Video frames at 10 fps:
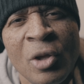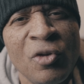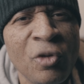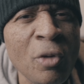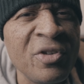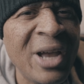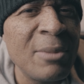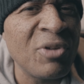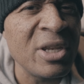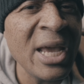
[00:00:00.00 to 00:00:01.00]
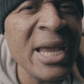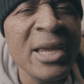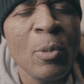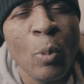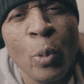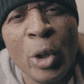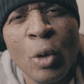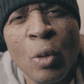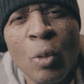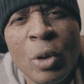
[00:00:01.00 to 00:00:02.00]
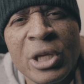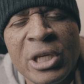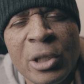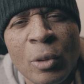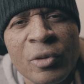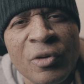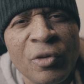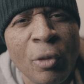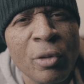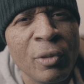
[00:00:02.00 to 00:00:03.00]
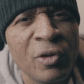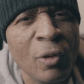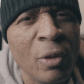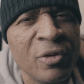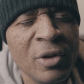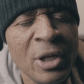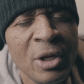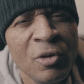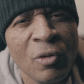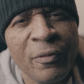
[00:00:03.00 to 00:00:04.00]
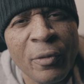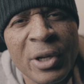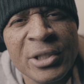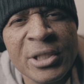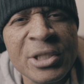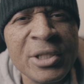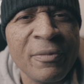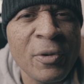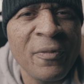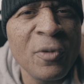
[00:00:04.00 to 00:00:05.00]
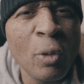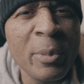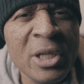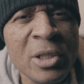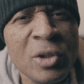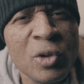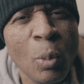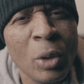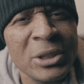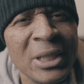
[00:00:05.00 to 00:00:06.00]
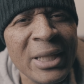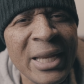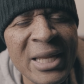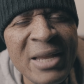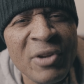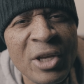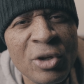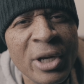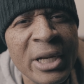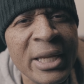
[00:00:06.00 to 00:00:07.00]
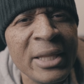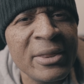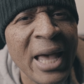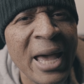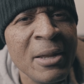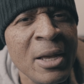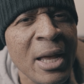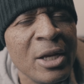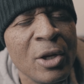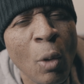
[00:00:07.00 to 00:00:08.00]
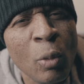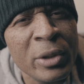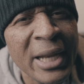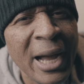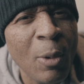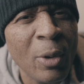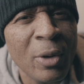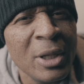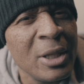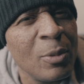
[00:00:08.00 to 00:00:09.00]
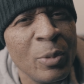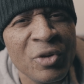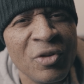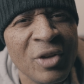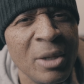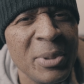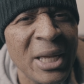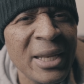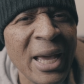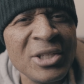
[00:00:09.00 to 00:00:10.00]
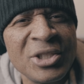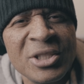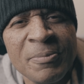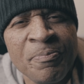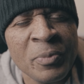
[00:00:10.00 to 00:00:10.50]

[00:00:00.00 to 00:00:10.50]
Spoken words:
certain times a day will yield certain results. So for instance, if you're filming towards the late evening, you're going to get that golden hour, which is going to be a nice